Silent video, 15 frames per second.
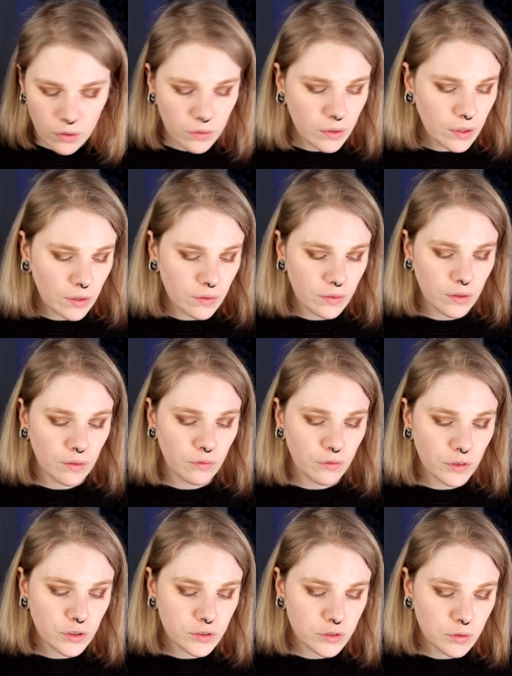Okay, so I'm
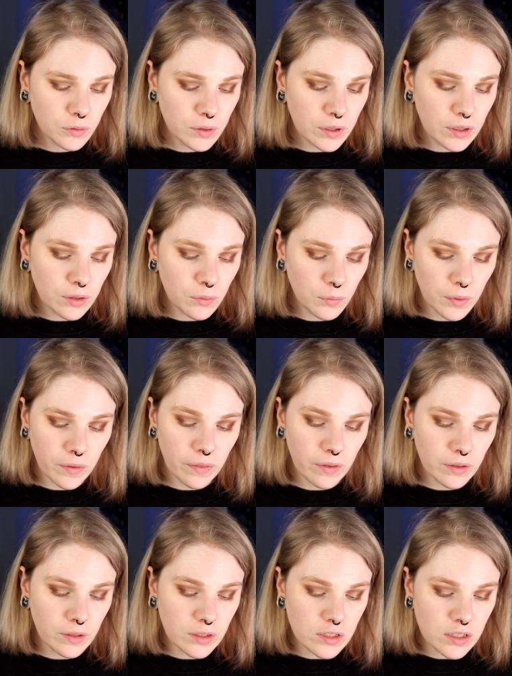first going in with
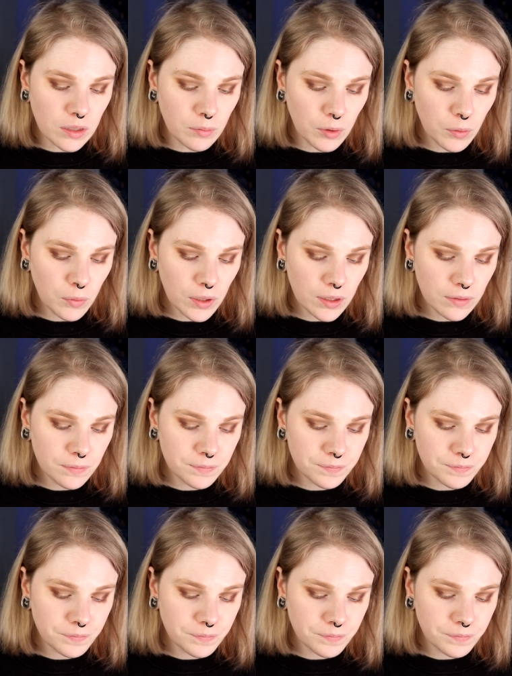the shimmer one.